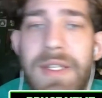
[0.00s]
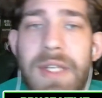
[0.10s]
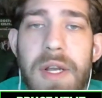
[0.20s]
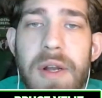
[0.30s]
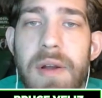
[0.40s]

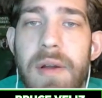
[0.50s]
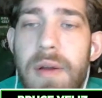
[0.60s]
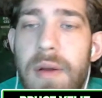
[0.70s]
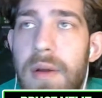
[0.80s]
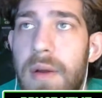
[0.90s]
here.
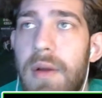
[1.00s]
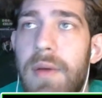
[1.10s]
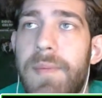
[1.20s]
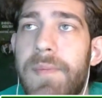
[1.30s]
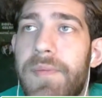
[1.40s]

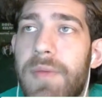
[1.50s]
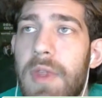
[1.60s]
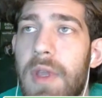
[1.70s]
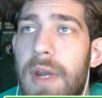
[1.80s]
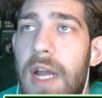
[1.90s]

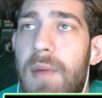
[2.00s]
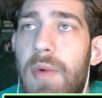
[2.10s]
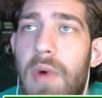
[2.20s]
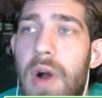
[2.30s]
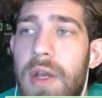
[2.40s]
And now
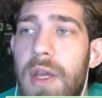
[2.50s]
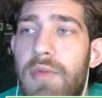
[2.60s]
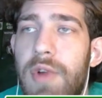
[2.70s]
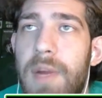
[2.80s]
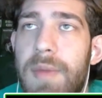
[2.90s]
Milwaukee
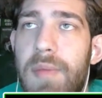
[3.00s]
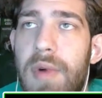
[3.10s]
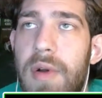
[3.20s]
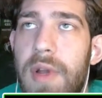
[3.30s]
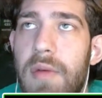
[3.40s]
bringing up the
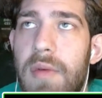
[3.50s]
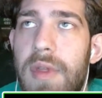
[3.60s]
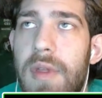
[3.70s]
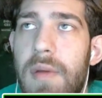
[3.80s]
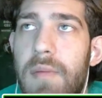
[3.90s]
ball here
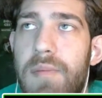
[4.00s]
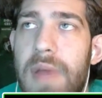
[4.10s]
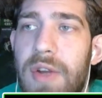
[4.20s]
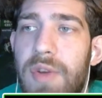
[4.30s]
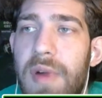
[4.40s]
with
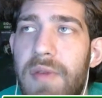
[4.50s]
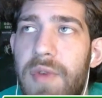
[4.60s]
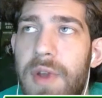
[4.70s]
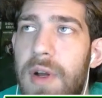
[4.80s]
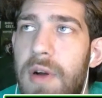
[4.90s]
Patrick
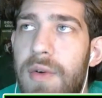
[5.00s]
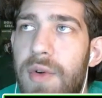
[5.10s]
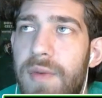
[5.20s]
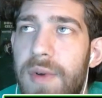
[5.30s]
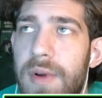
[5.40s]
Beverley calling
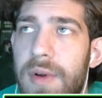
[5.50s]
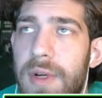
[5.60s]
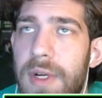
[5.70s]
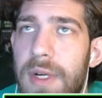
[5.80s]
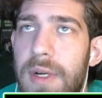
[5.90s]
over
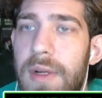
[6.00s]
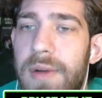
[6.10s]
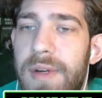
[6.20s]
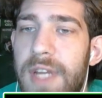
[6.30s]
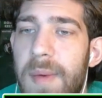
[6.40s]

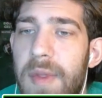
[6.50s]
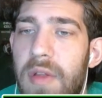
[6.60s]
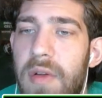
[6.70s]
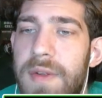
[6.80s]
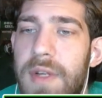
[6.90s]
Damian
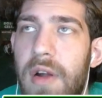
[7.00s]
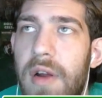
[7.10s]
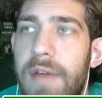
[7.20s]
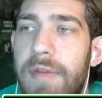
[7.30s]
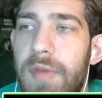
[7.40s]
Lillard. Sorry,
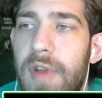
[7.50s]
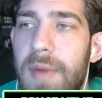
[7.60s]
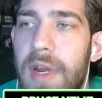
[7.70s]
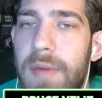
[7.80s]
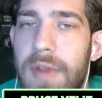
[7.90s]
I haven't really
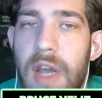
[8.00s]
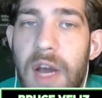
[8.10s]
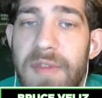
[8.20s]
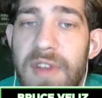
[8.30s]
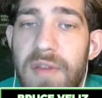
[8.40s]
been able to
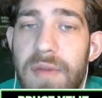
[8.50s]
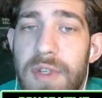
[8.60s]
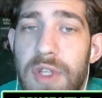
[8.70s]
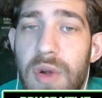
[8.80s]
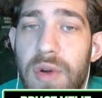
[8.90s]
commentate over this third